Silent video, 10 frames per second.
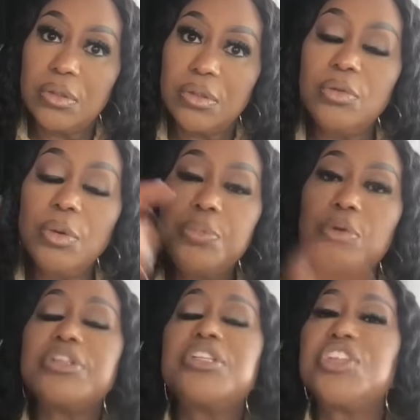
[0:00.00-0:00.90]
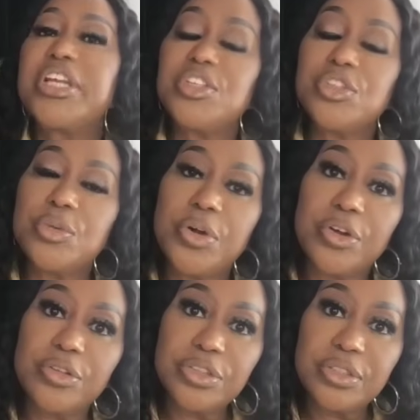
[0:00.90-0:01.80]
You were born to change the
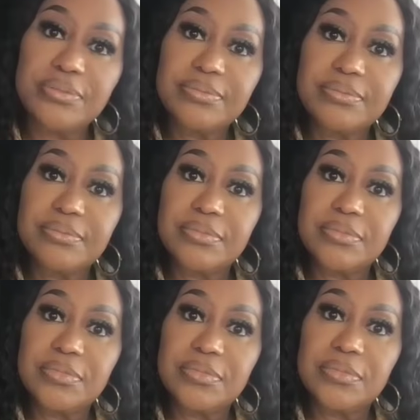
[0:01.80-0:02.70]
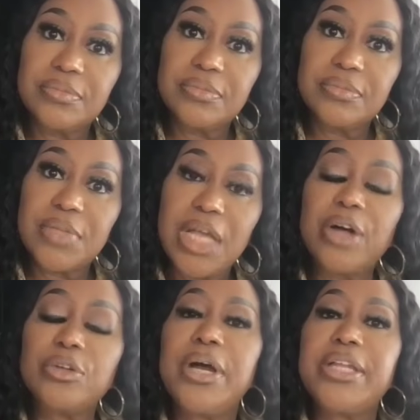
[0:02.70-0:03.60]
world.
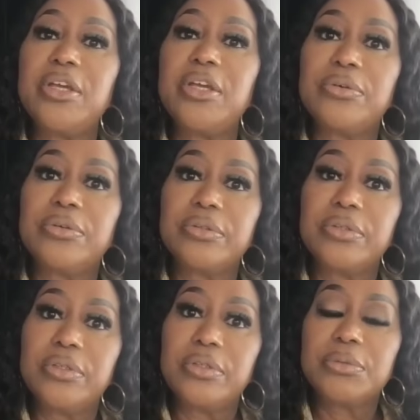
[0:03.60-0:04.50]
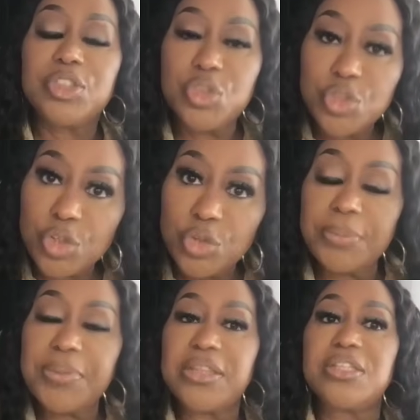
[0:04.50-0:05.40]
How do I know? Because you showed
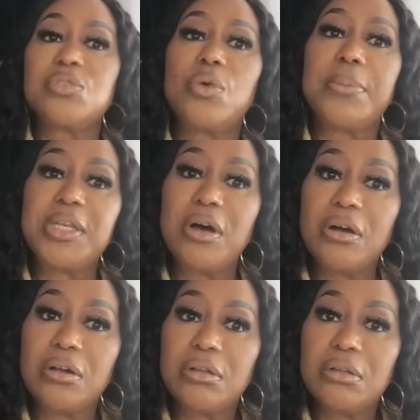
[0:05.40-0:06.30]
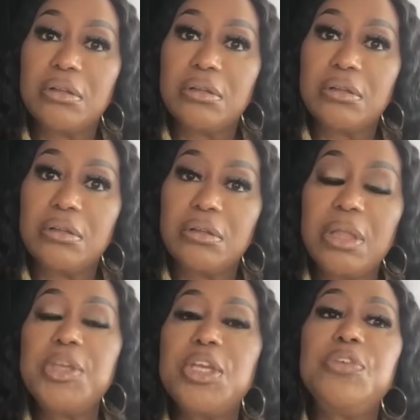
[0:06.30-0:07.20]
up at this webinar.
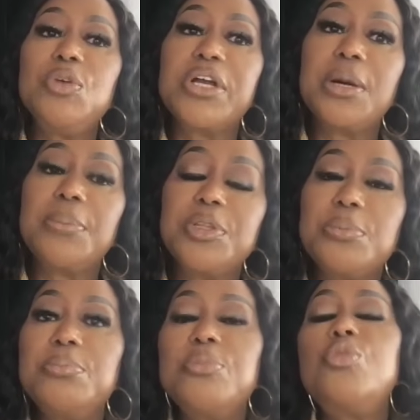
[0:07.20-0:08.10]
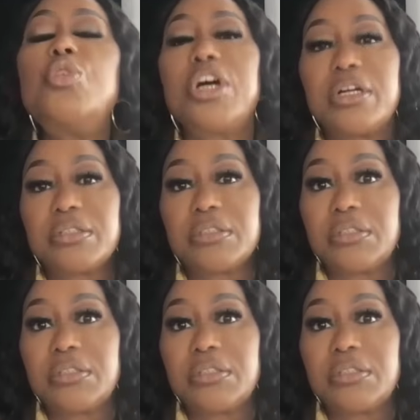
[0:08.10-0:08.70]
Let me give you a couple of more